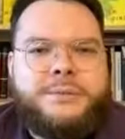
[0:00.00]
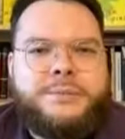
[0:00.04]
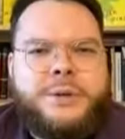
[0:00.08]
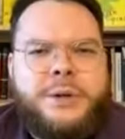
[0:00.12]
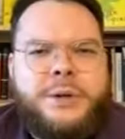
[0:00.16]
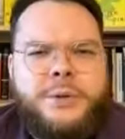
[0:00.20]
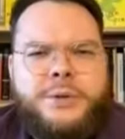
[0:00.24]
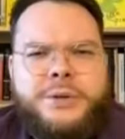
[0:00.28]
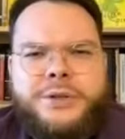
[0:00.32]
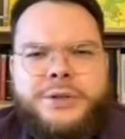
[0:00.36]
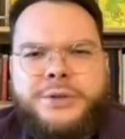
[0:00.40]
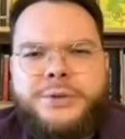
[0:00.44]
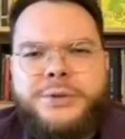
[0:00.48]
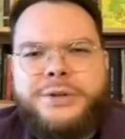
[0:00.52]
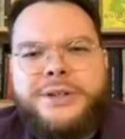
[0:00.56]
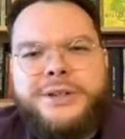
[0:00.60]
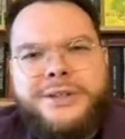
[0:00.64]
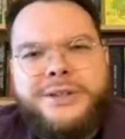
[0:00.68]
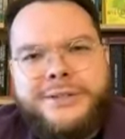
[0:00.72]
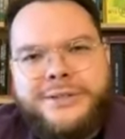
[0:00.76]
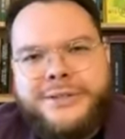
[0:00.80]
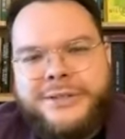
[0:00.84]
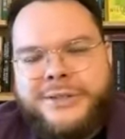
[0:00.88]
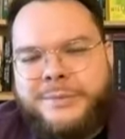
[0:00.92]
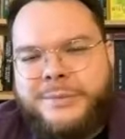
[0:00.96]

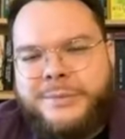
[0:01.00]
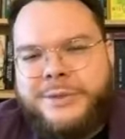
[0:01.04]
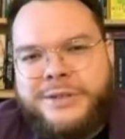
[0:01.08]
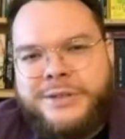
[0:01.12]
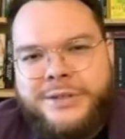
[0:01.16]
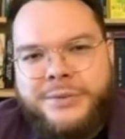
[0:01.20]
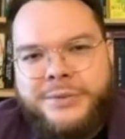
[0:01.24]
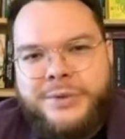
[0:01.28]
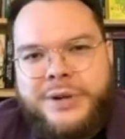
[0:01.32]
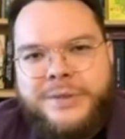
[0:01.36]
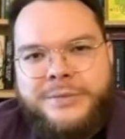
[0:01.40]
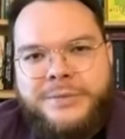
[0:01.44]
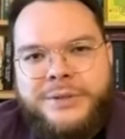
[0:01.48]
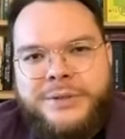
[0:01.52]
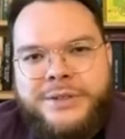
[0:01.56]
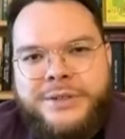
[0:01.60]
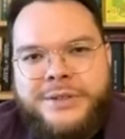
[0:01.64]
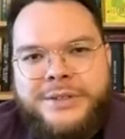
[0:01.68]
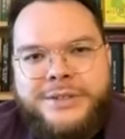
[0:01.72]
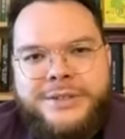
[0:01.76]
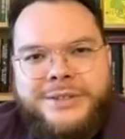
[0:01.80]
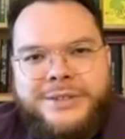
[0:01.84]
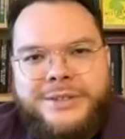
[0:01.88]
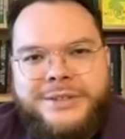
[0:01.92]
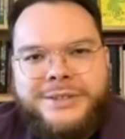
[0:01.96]
poetry and Simpsons
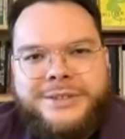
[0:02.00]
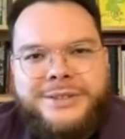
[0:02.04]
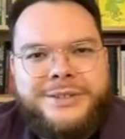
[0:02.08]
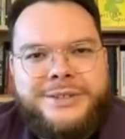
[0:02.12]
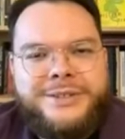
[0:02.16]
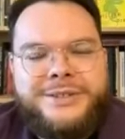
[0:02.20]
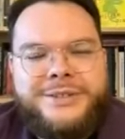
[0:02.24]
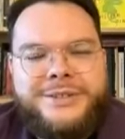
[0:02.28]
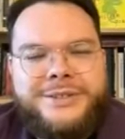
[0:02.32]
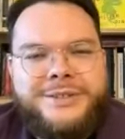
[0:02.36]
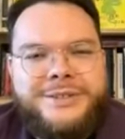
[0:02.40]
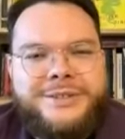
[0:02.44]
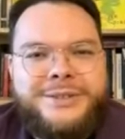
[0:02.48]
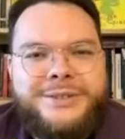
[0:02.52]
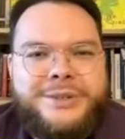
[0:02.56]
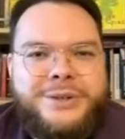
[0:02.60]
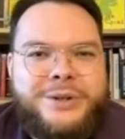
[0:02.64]
references, and,